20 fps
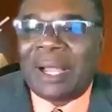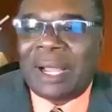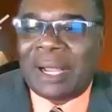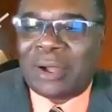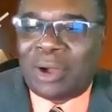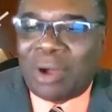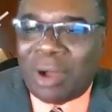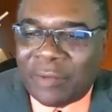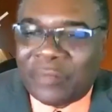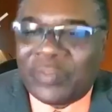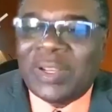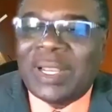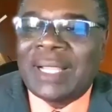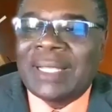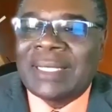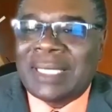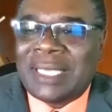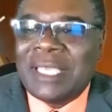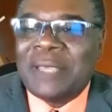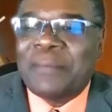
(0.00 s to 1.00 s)
a
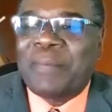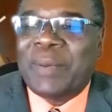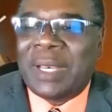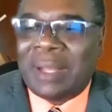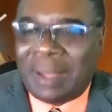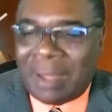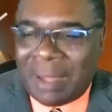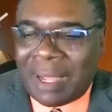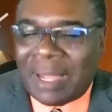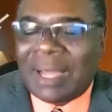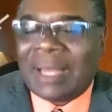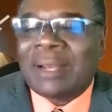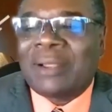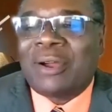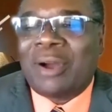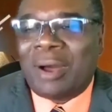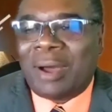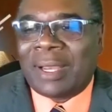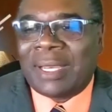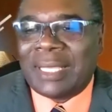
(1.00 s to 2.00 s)
covenant-keeping
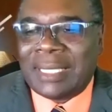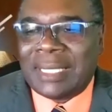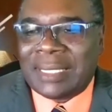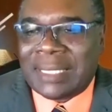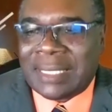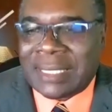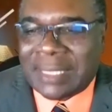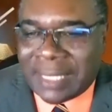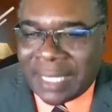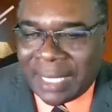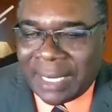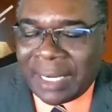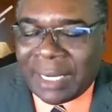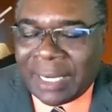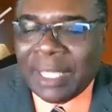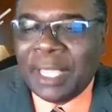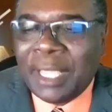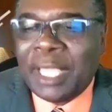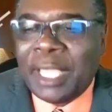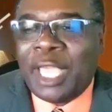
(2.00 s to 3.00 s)
God. God is
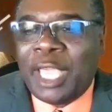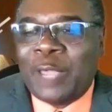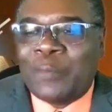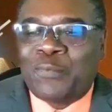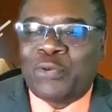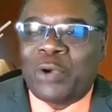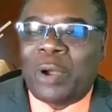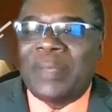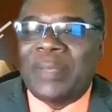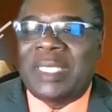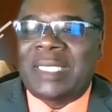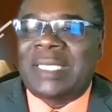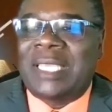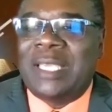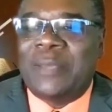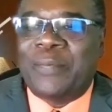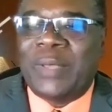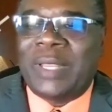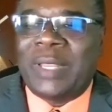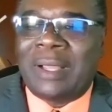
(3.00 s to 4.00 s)
still a
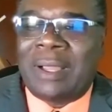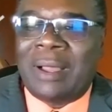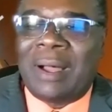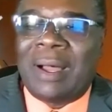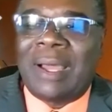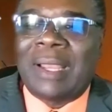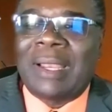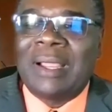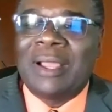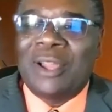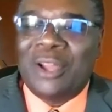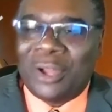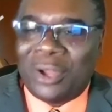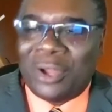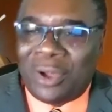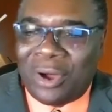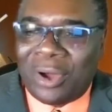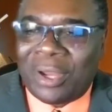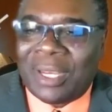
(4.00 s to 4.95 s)
promise-keeping God.